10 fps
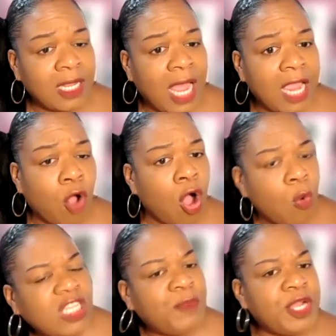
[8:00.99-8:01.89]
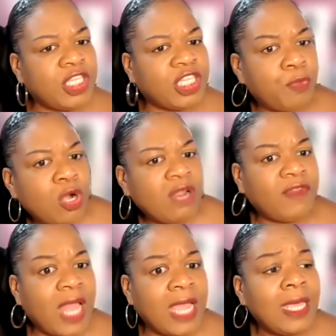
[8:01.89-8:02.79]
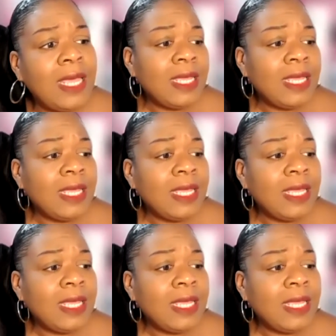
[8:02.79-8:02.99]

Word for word: Like always been in support of like,